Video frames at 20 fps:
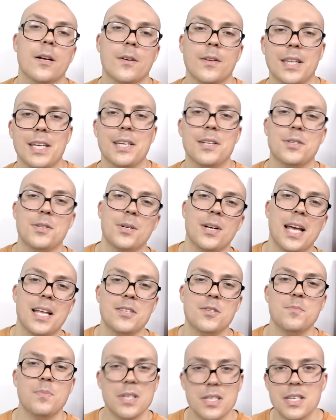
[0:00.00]
here, the
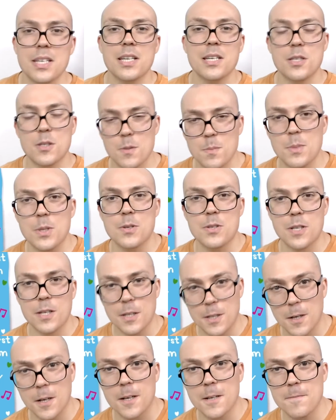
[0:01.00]
internet's busiest
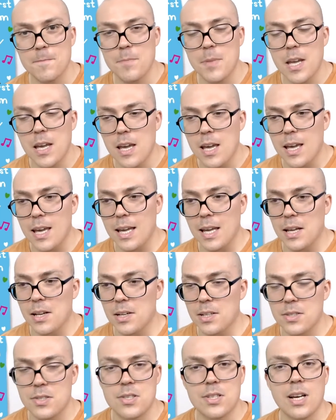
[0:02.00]
music nerd
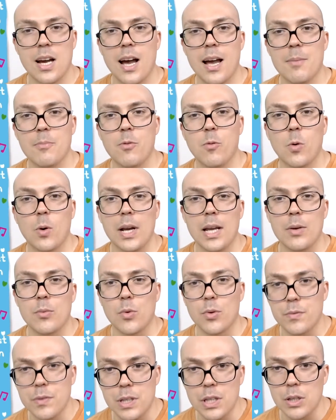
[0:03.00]
and it's time for a
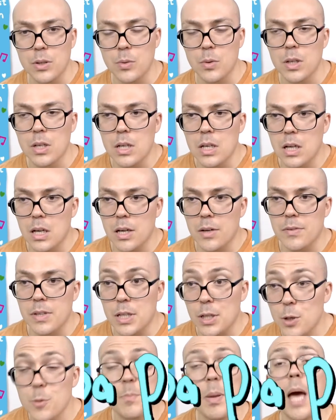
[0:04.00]
review of
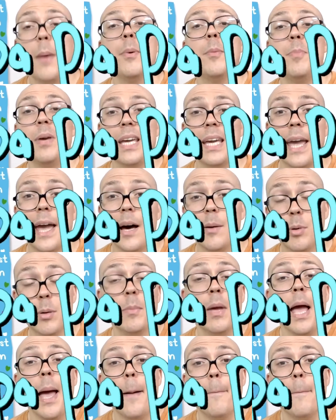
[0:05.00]
the new Peppa Pig album,